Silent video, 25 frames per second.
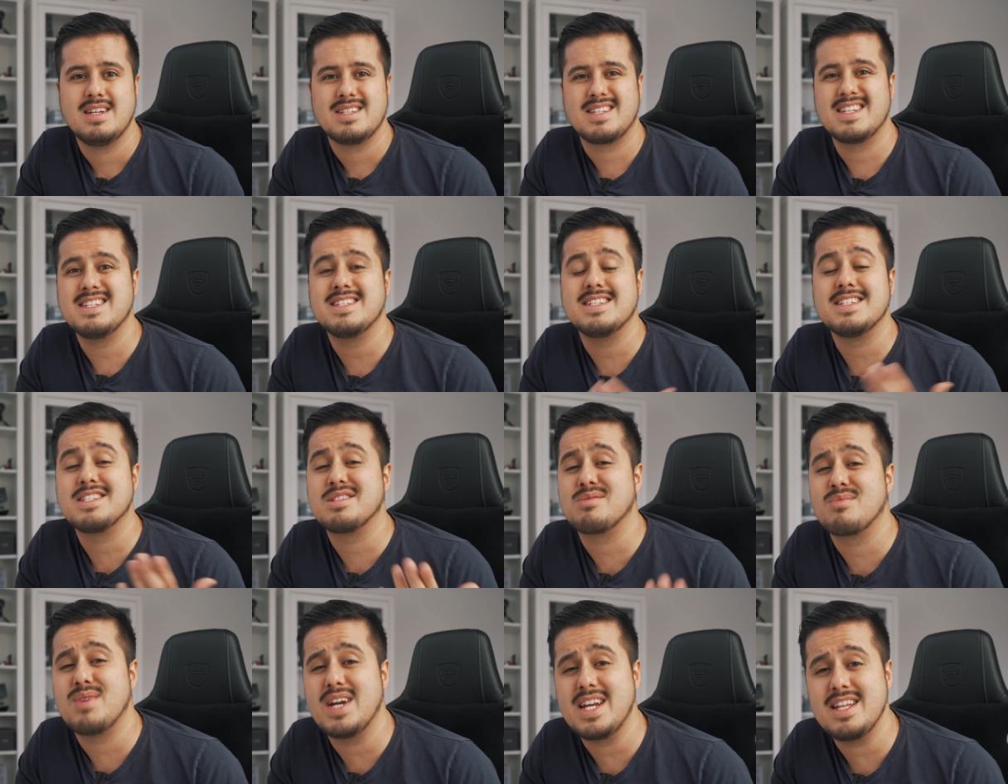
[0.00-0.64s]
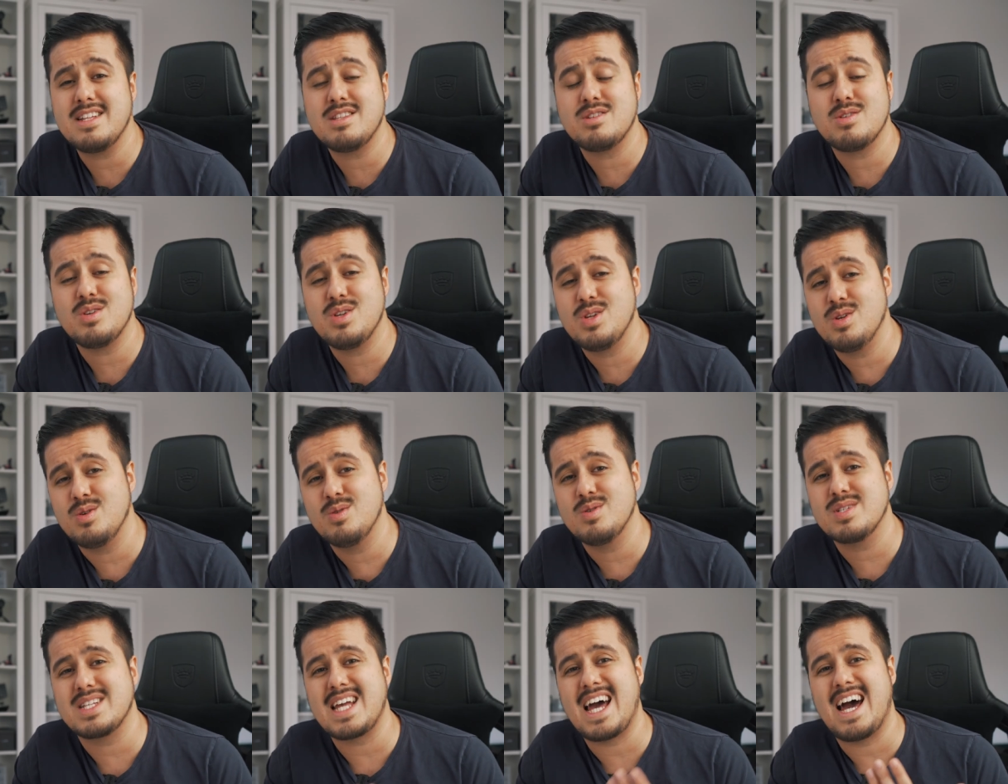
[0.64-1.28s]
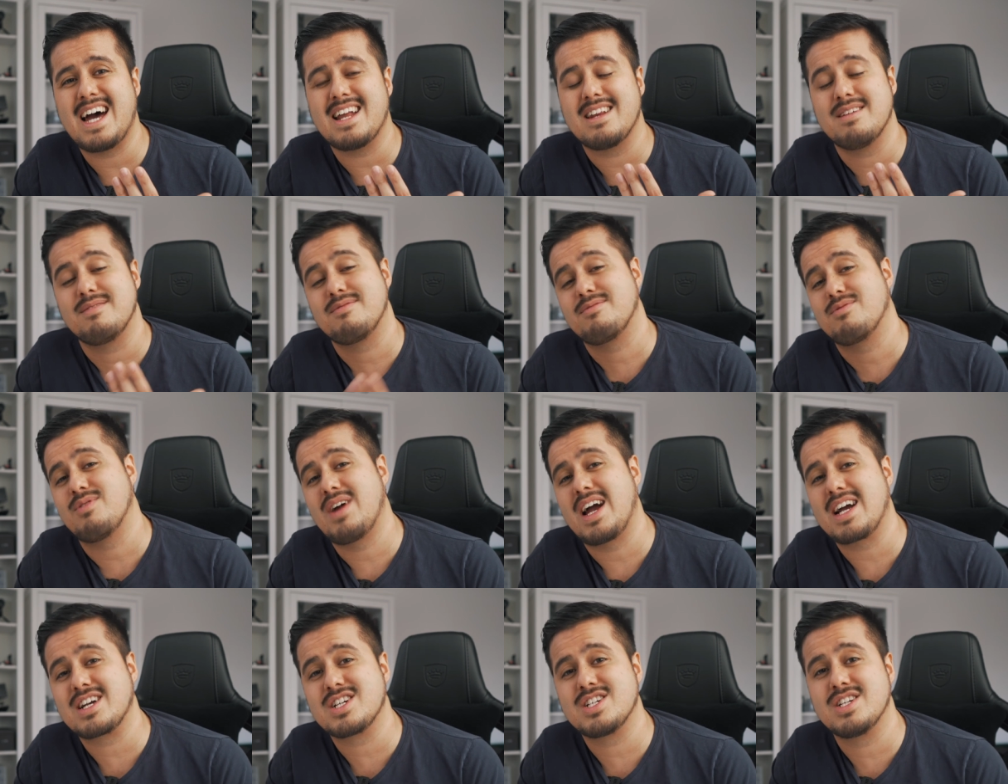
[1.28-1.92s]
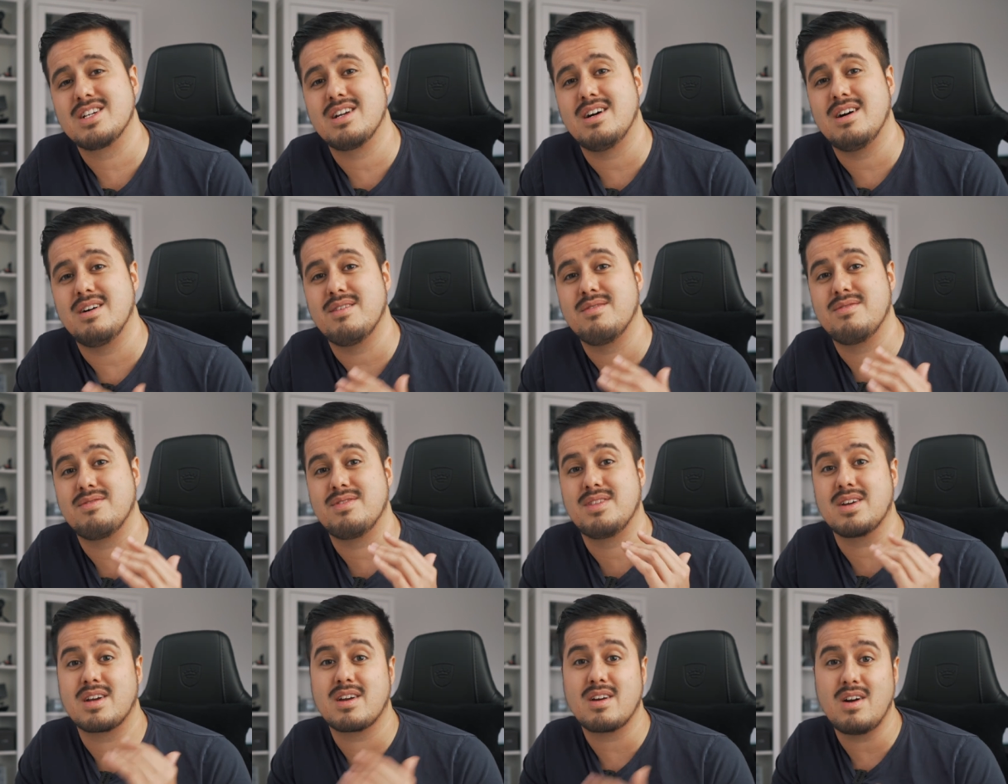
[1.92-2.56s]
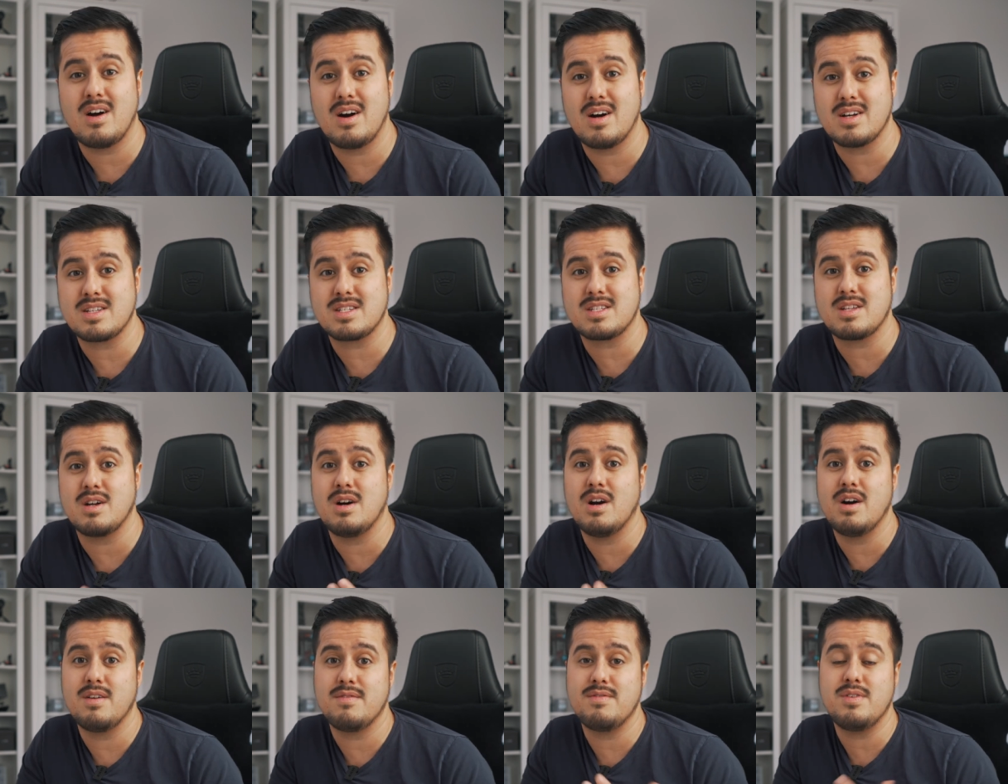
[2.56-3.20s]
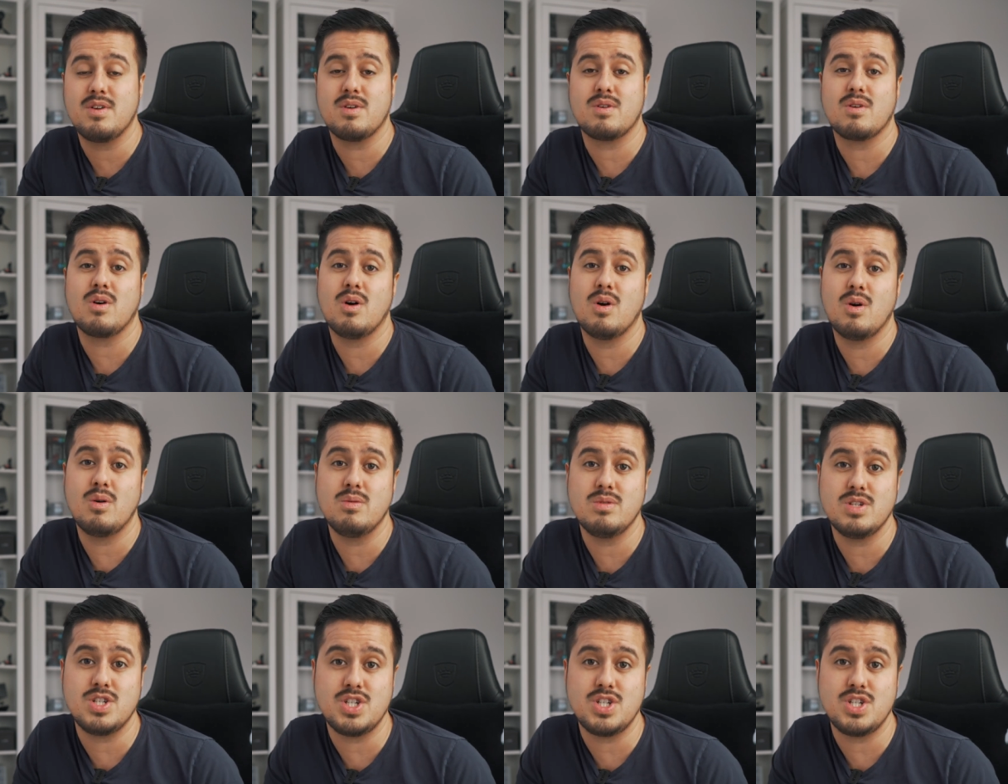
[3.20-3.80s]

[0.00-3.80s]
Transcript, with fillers: since it's ready to use at a fraction of the cost of your own